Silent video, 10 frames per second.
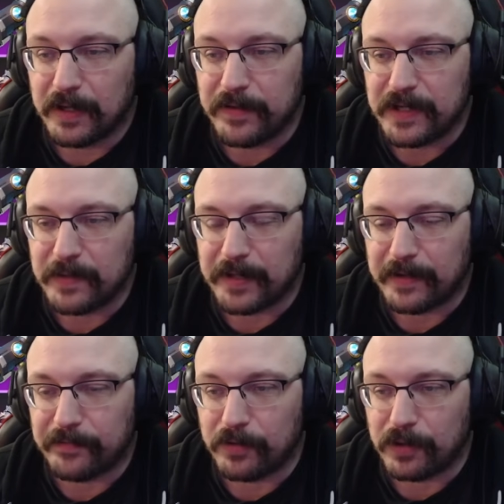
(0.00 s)
I think I might
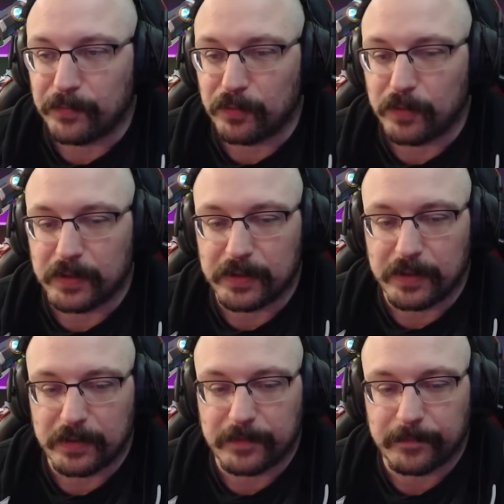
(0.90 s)
have an armor one
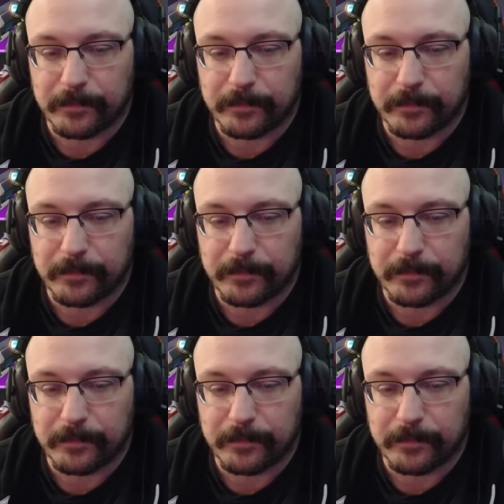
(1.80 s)
here.